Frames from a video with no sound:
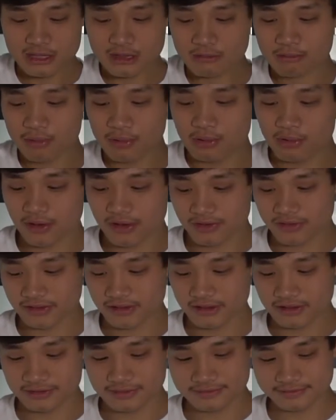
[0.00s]
Pu'er
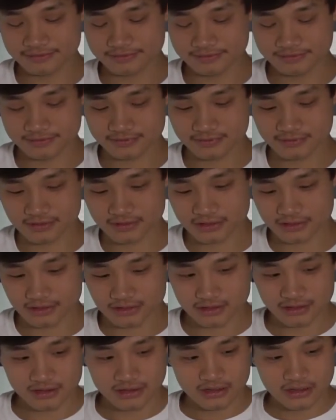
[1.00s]
tea.
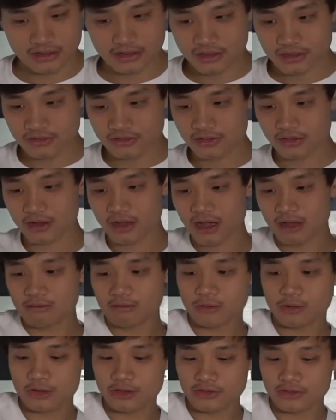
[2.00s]
So I'm
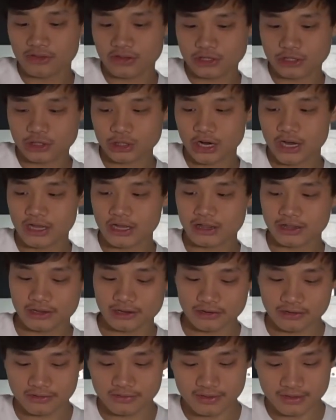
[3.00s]
going to try a
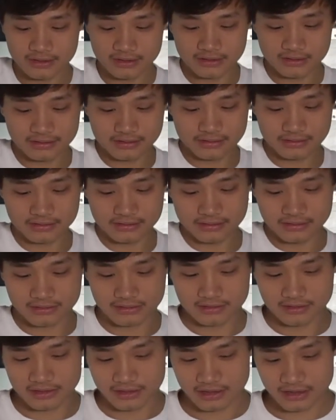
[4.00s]
little of it,
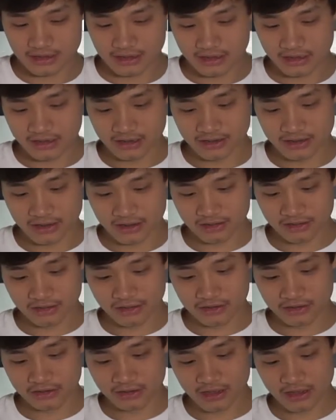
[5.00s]
and I'll
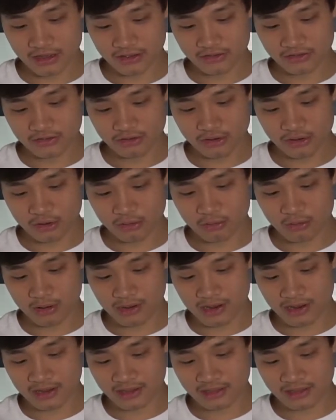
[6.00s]
let you guys know what
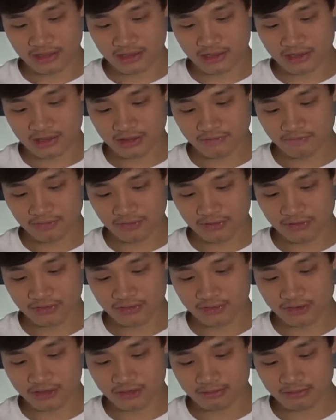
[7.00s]
I think of the first
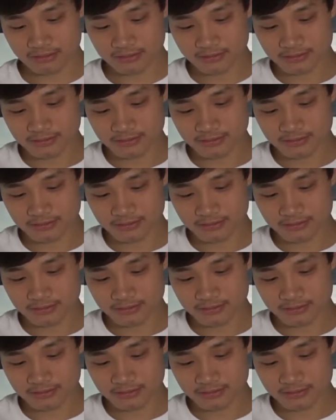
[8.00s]
steep.